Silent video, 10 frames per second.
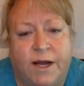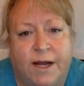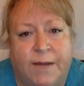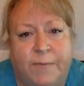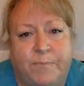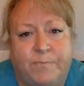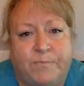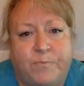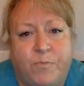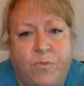Um,
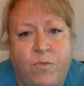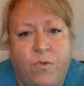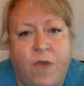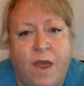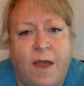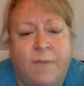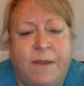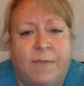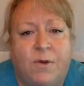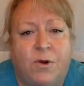
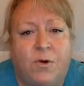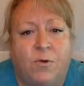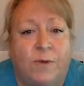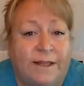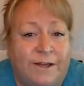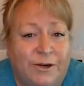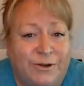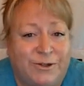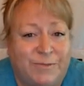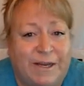people who read the
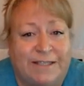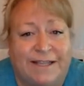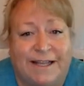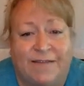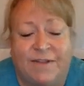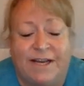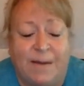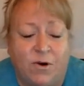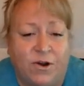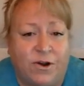news because they live in the
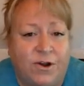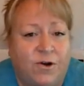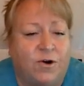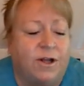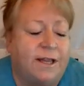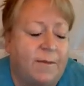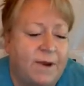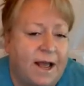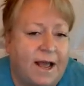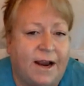neighborhood or
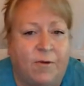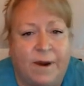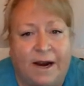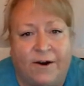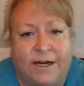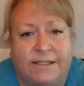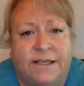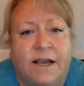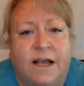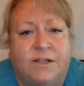alumni or
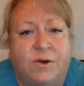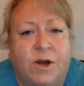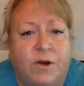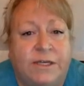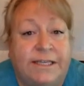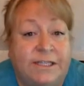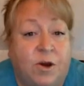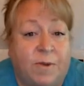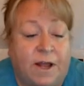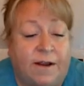parents. So it, go, it does
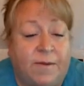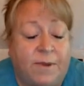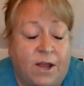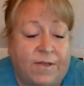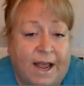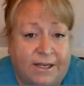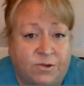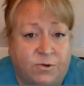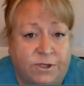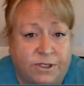go beyond, beyond the high
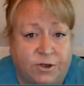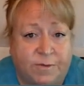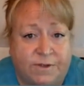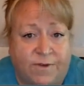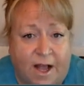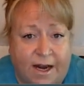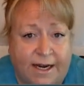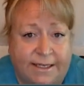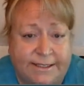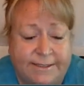school in terms of audience.
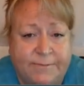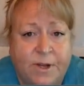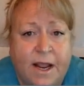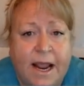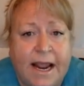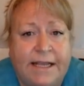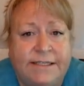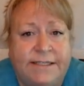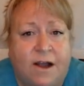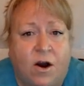And
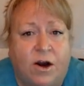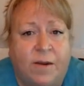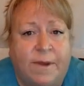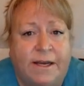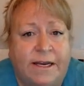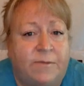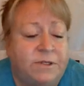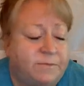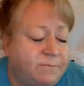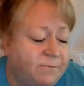his argument, he
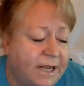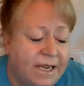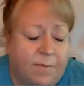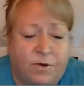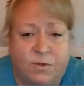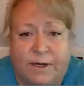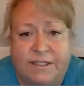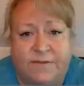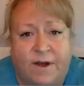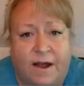was making a
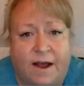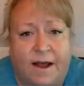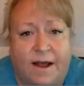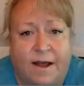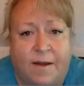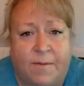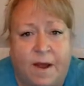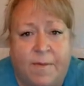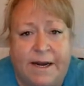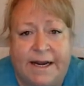persuasive
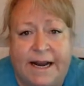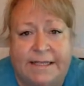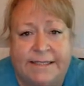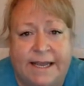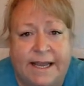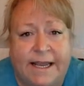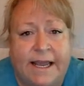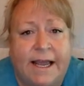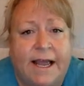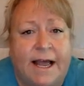um, opinion essay,
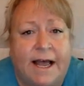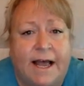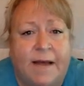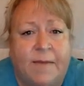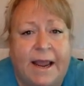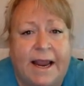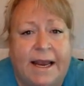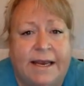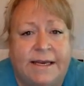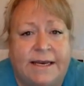um,
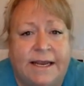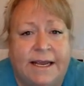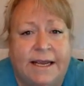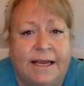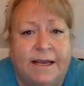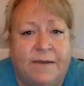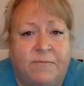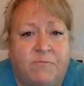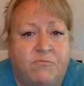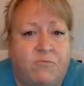and
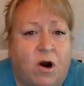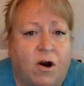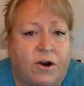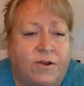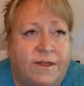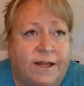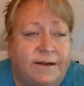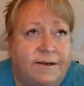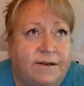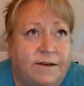he argued
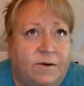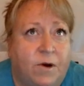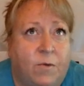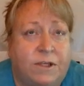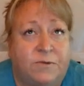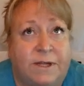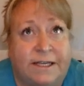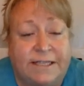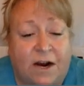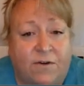that it wasn't
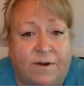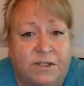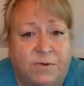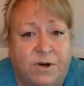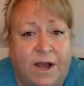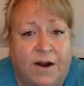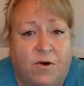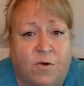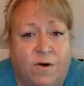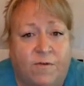really a sacrifice when you had
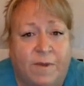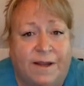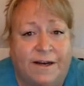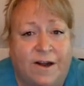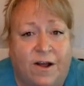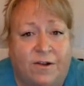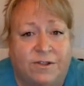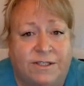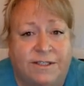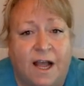a quarter of a million
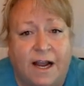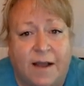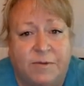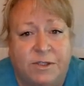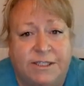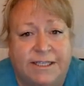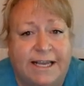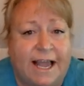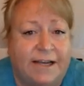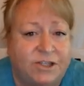dollars in stock options to
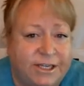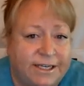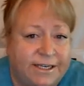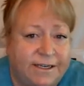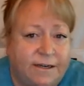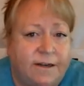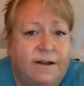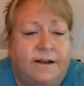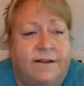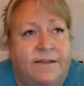cash in.
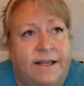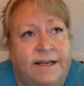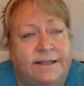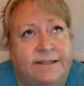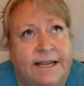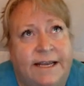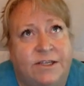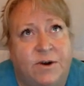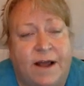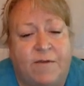That saying
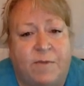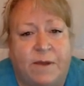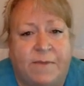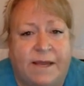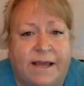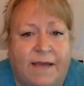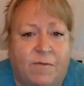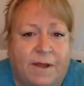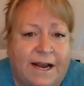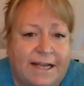don't have a plan B, have
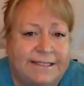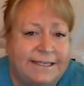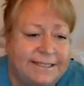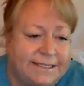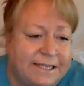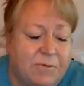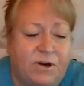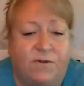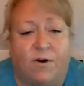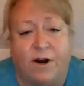a plan A is easy to say
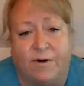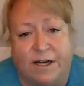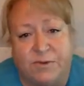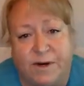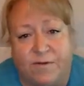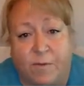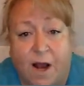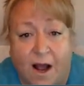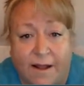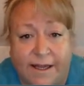when you've already graduated from
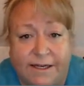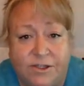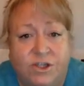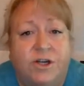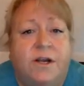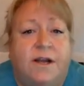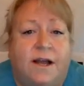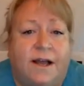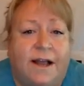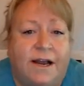college
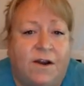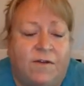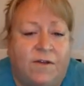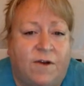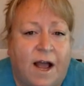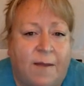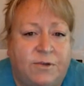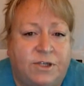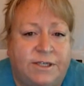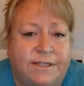uh, and you have other
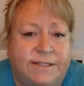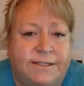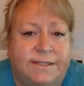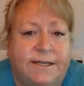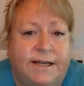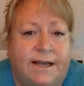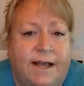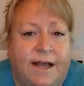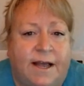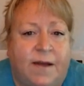options.
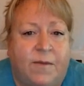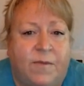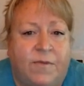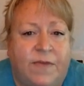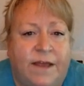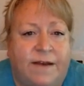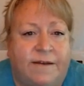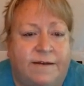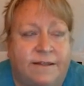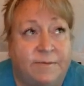Um, that
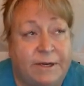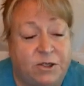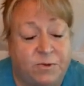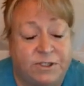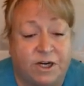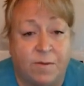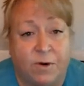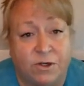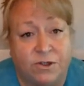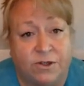the speech was a
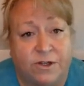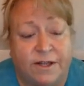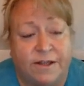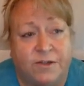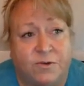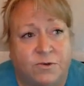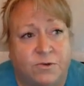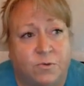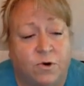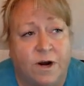commercial and that
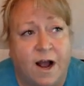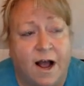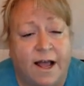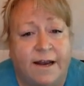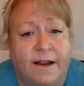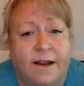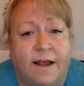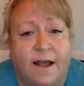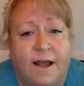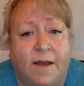schools were not
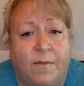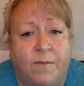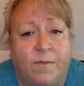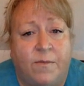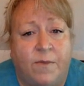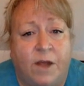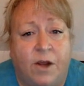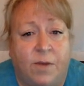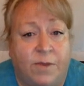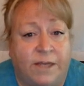um, a
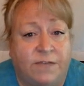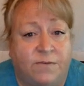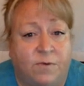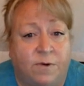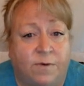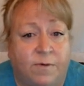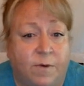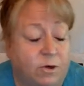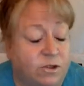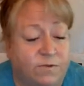good place for
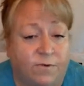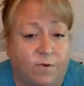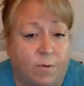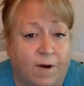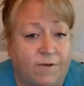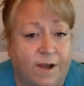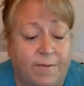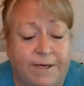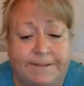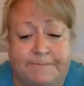commercials for for profit
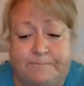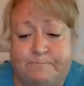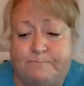companies.